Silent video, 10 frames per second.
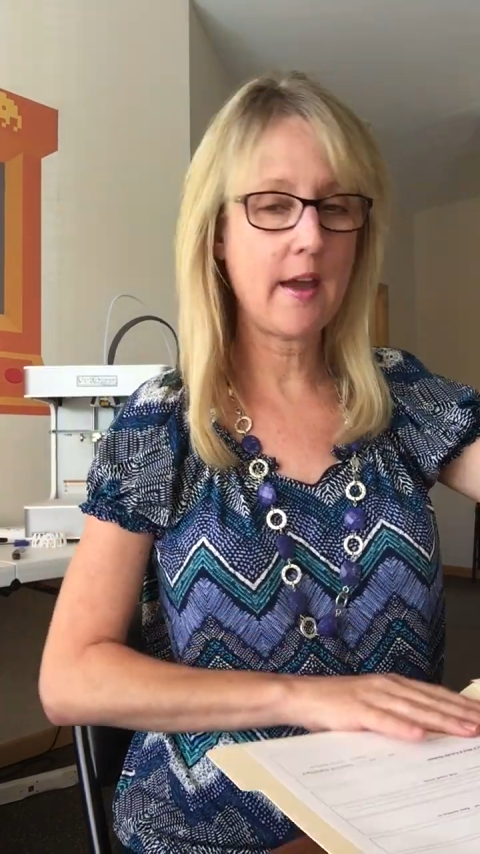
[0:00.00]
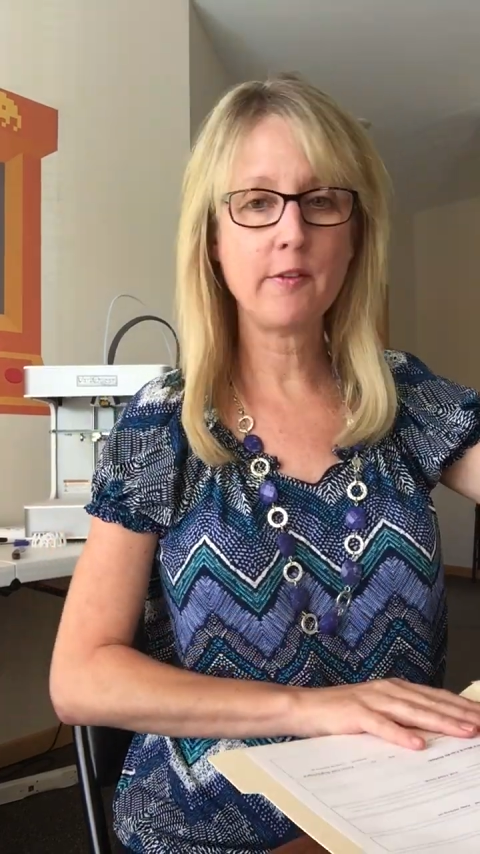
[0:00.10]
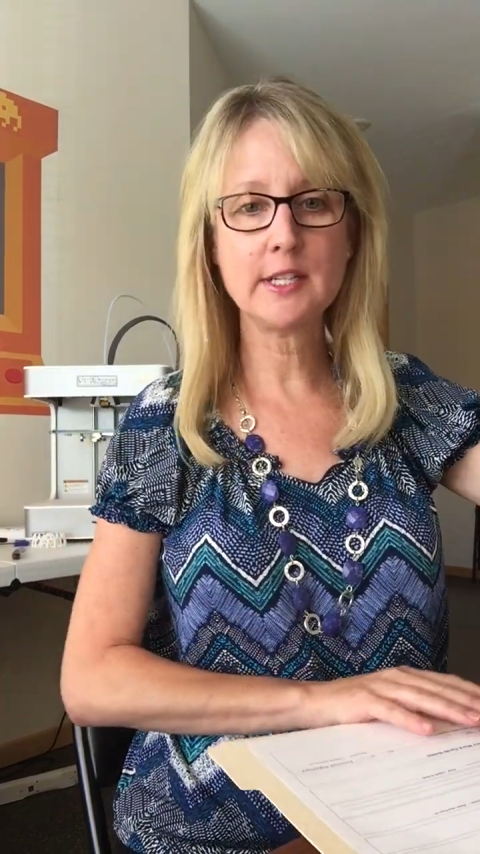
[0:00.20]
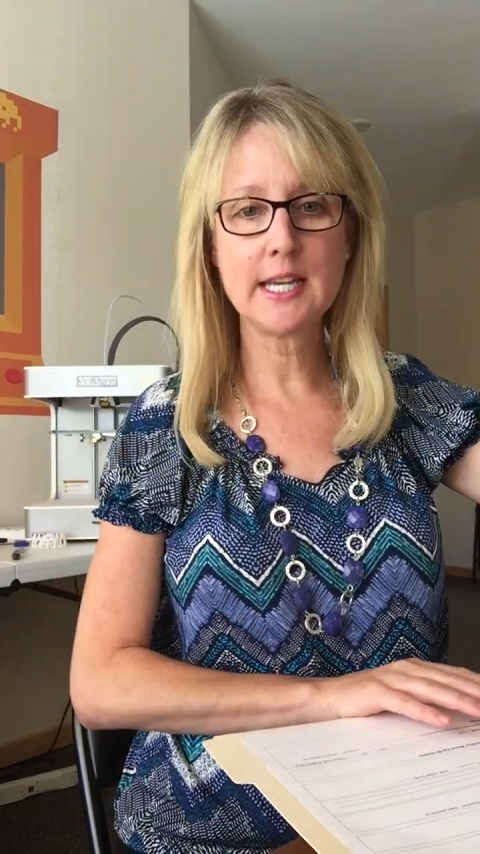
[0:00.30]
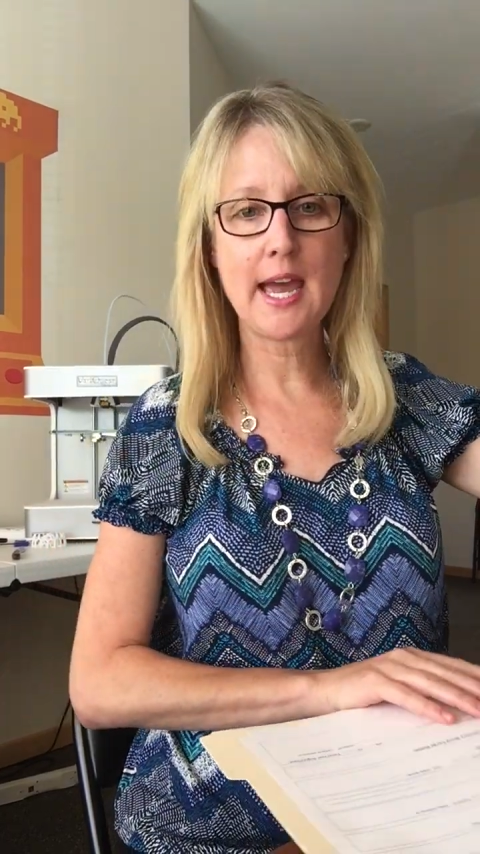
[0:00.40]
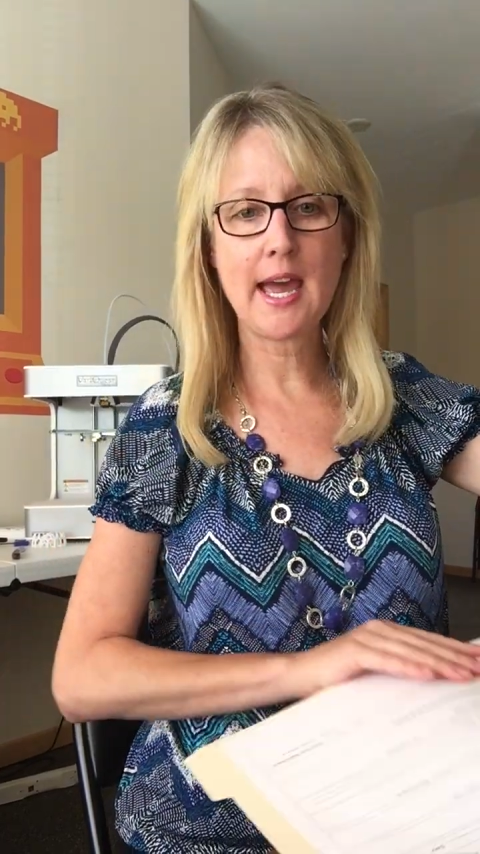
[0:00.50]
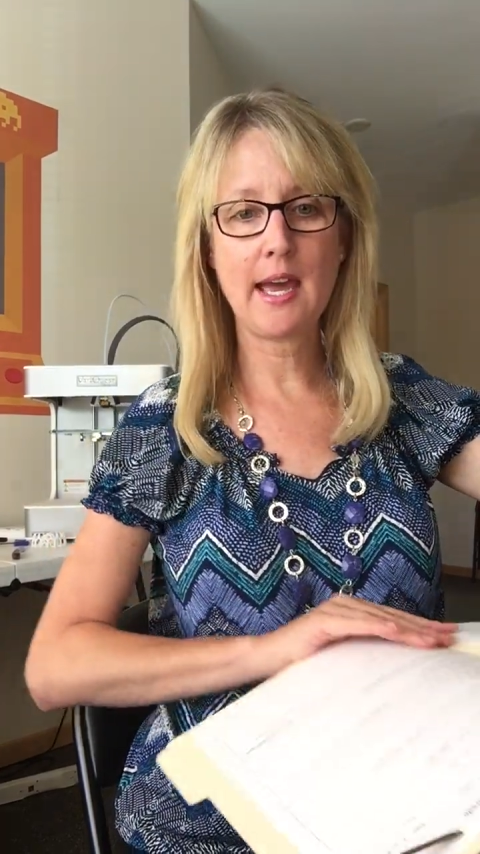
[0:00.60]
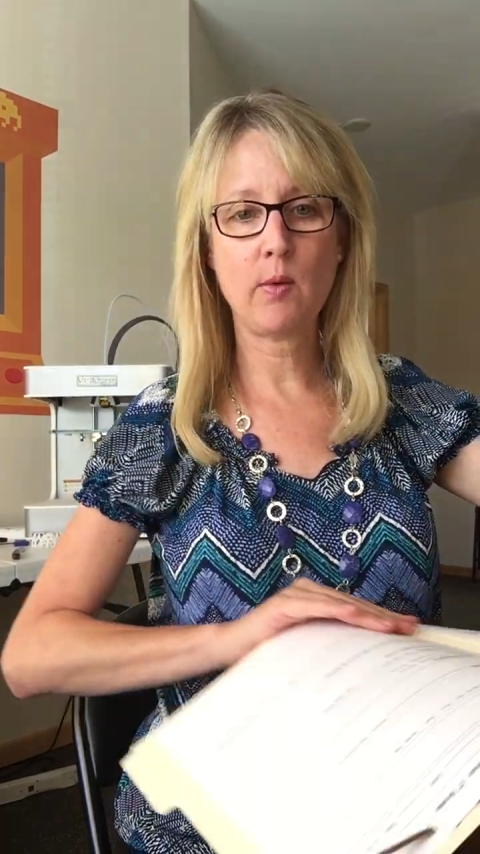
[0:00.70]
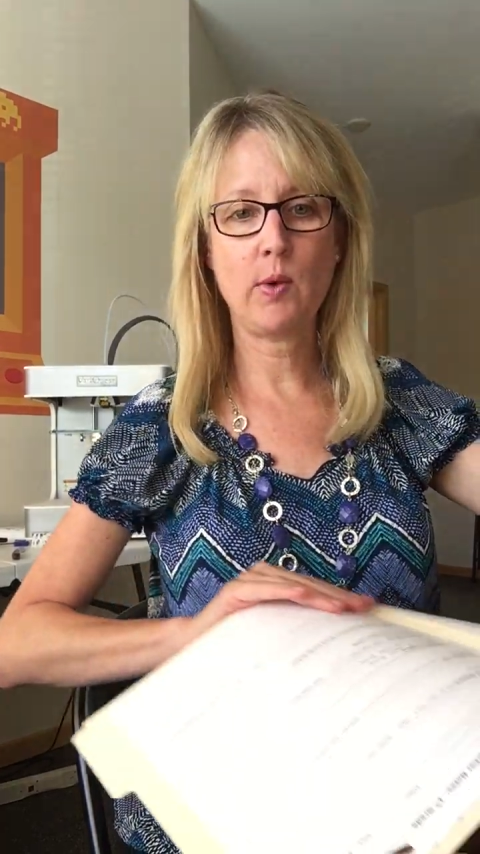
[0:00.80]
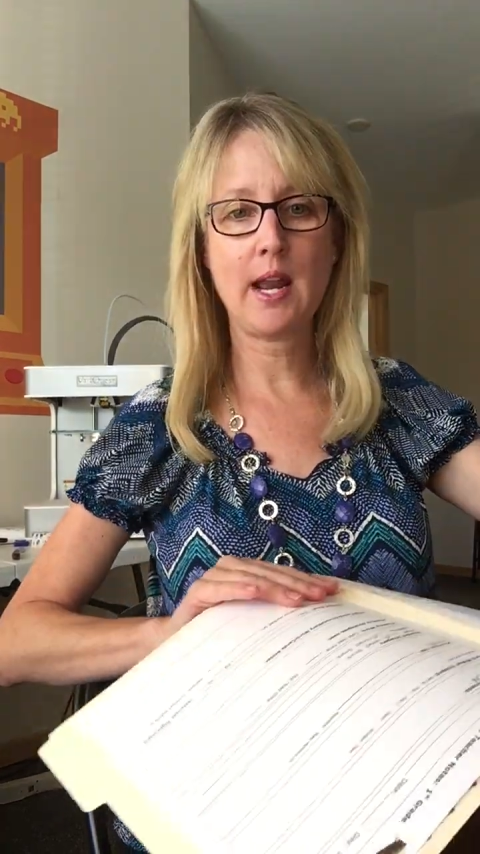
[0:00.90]
every
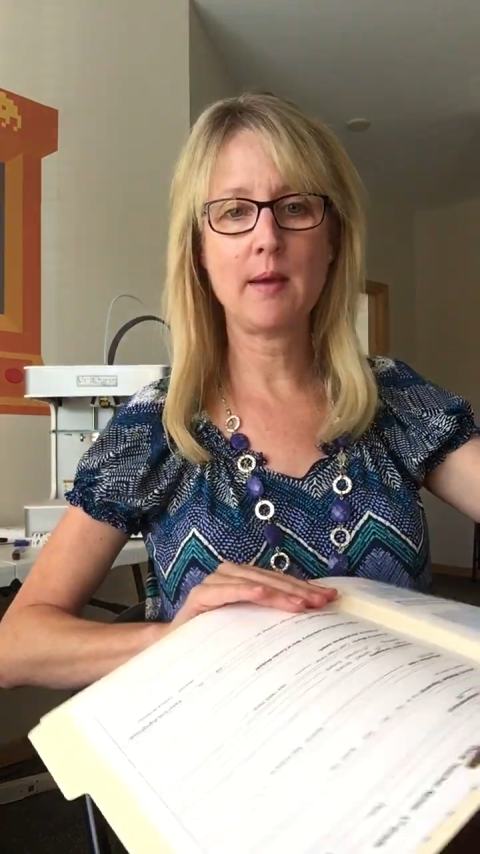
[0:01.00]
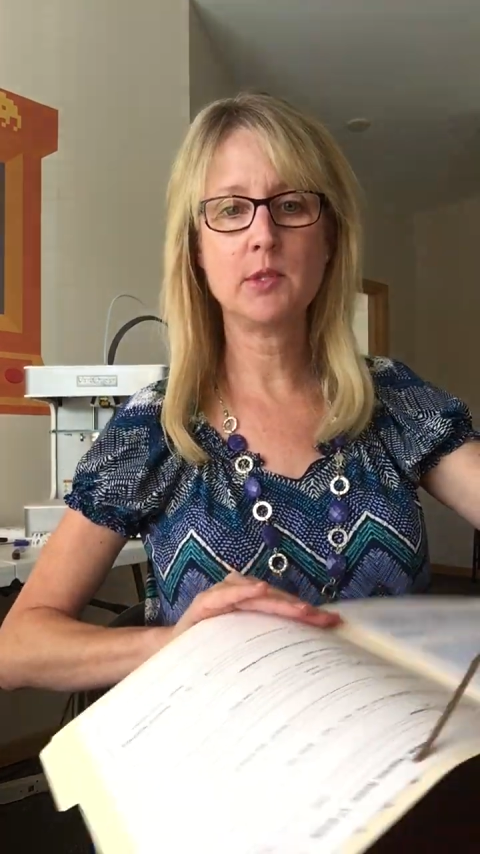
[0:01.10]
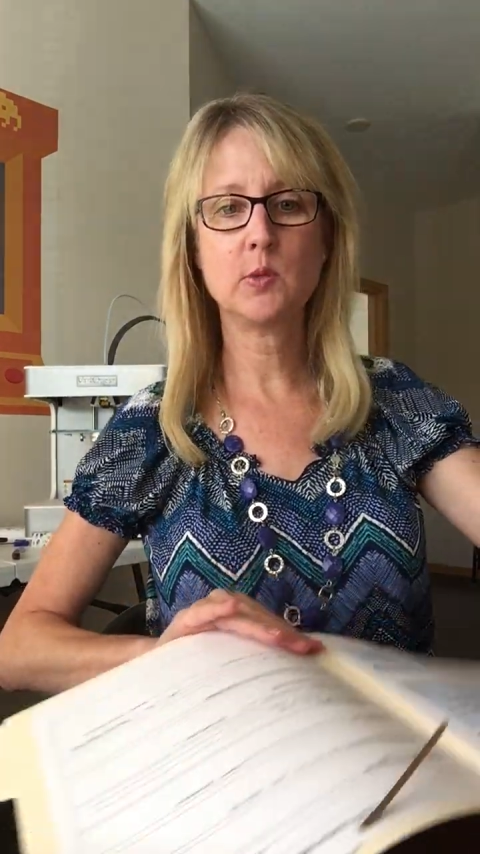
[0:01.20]
day when I'm